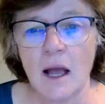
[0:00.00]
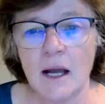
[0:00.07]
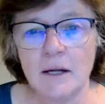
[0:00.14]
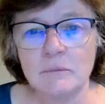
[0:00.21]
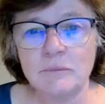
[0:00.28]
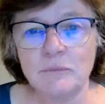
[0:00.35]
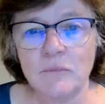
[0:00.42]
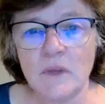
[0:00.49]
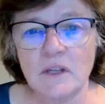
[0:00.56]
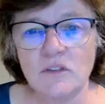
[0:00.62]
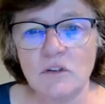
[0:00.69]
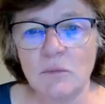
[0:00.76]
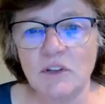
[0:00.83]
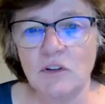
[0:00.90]
Um,
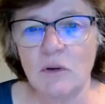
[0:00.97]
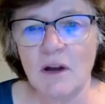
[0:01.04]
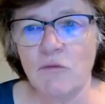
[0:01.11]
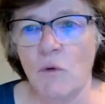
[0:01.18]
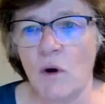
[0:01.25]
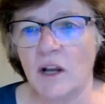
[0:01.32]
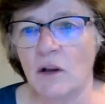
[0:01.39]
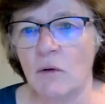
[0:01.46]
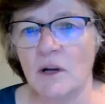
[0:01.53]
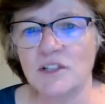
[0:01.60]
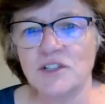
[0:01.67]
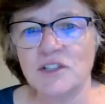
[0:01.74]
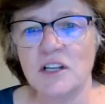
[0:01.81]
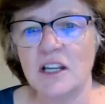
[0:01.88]
so we do have one
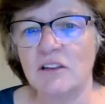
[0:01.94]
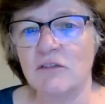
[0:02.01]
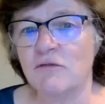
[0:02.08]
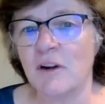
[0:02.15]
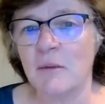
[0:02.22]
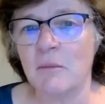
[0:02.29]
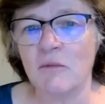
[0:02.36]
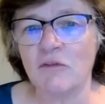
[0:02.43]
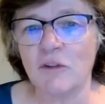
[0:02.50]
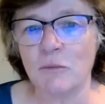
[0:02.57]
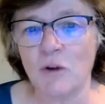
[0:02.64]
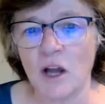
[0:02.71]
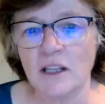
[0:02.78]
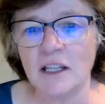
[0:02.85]
question in from
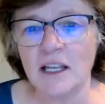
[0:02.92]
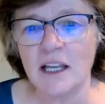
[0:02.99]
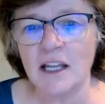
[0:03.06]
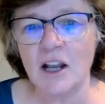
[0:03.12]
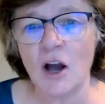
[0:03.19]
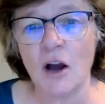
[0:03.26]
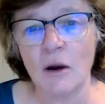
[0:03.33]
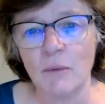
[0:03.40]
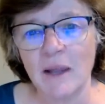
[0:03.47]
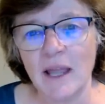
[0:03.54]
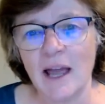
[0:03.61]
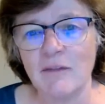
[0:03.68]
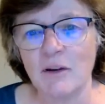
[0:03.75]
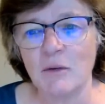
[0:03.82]
from Ron Lynn. Are
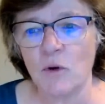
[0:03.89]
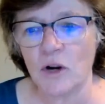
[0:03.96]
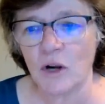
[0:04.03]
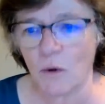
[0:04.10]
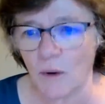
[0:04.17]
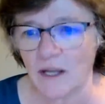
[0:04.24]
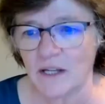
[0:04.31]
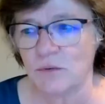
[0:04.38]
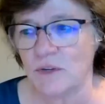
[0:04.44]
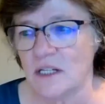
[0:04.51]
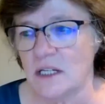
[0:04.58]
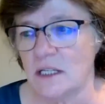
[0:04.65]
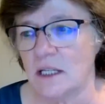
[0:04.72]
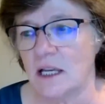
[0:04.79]
we having more quakes
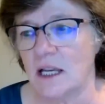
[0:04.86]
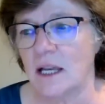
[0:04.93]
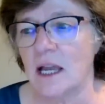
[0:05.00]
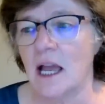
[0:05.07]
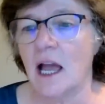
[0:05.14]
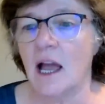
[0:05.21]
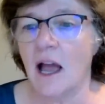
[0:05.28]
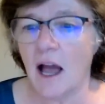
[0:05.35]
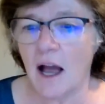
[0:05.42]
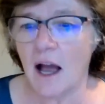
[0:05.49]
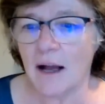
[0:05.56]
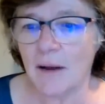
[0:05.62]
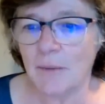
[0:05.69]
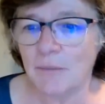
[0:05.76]
recently?
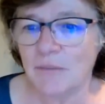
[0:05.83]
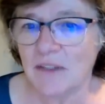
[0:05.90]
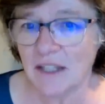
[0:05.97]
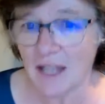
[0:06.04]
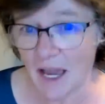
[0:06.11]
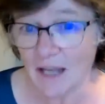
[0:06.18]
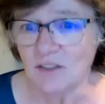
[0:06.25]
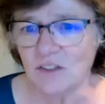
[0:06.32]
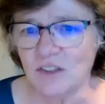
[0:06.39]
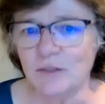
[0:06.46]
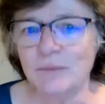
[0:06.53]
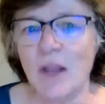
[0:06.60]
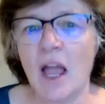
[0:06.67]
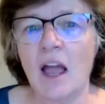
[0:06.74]
Um,
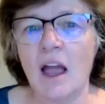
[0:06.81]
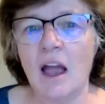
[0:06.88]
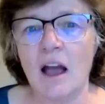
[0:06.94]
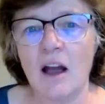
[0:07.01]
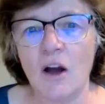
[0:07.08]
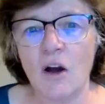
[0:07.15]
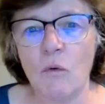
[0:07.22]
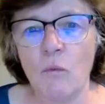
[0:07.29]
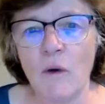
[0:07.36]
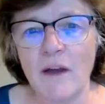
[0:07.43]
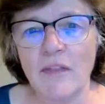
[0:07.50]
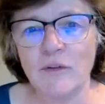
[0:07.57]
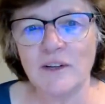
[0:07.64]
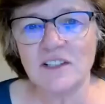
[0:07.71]
yes. Uh,
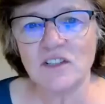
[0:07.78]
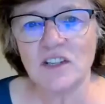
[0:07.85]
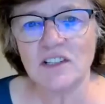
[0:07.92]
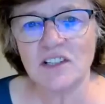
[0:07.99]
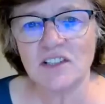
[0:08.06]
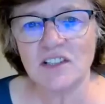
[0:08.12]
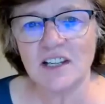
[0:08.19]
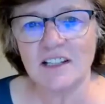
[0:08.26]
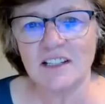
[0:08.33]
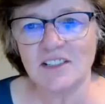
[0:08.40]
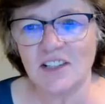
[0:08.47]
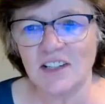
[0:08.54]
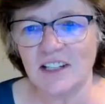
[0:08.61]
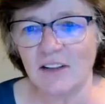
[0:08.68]
whether it's
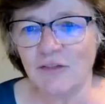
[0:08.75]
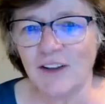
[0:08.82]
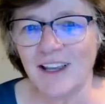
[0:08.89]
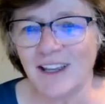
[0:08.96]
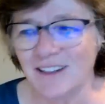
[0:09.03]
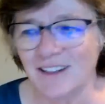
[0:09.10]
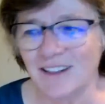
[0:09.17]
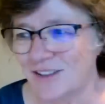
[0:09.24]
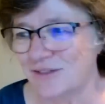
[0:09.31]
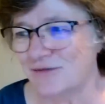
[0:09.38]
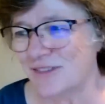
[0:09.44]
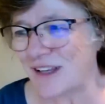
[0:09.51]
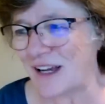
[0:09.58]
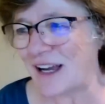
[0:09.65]
statistically
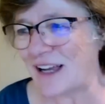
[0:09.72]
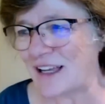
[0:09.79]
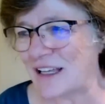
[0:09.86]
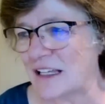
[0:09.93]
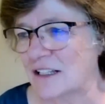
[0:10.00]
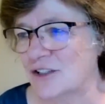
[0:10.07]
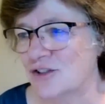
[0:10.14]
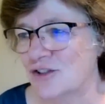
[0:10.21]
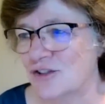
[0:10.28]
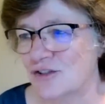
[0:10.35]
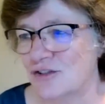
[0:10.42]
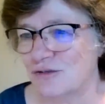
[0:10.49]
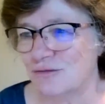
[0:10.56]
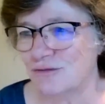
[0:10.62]
significant uh,
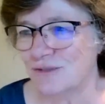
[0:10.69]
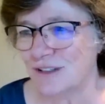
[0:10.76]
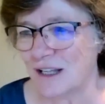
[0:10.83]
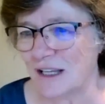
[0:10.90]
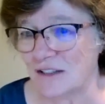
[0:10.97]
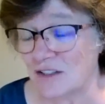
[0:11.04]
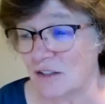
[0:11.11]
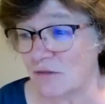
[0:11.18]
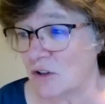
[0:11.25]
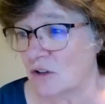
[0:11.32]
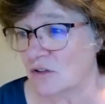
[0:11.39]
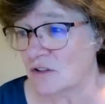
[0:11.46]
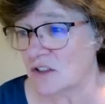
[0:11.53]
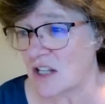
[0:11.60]
is is
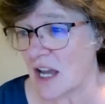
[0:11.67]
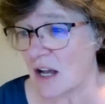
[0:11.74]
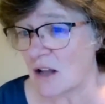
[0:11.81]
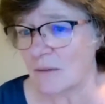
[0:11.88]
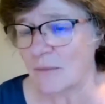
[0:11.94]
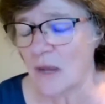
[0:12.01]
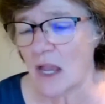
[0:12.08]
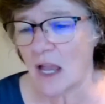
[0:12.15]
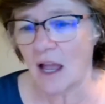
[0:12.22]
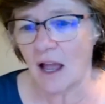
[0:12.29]
difficult to tell.